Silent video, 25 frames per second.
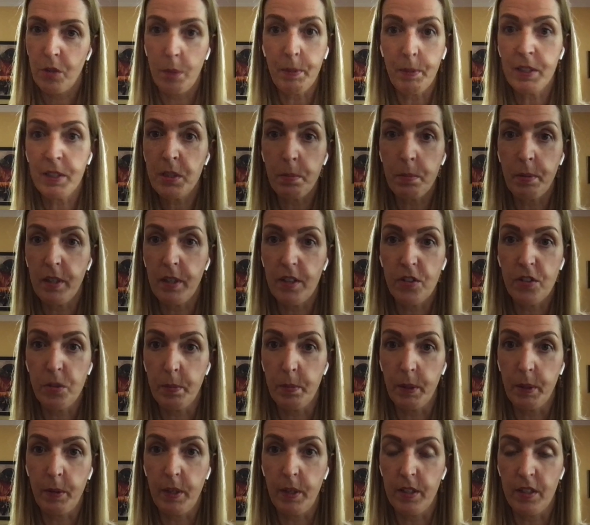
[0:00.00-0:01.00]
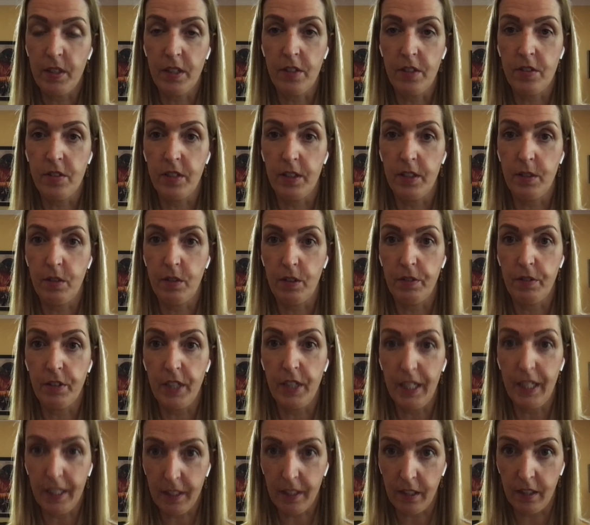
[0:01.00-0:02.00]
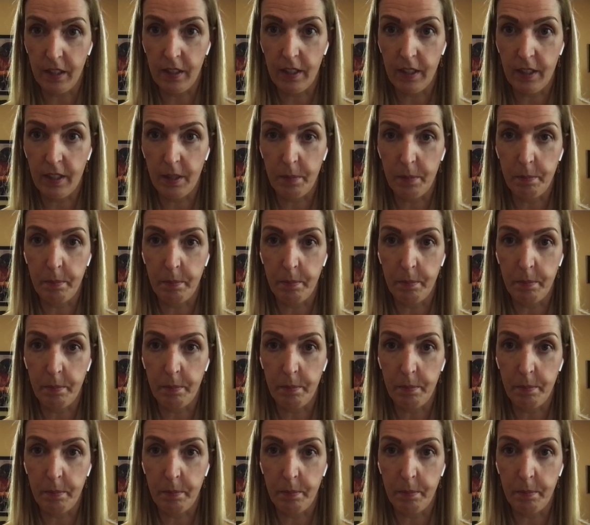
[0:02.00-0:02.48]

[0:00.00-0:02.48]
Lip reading: So I'm not surprised, to be quite honest, that there are very little,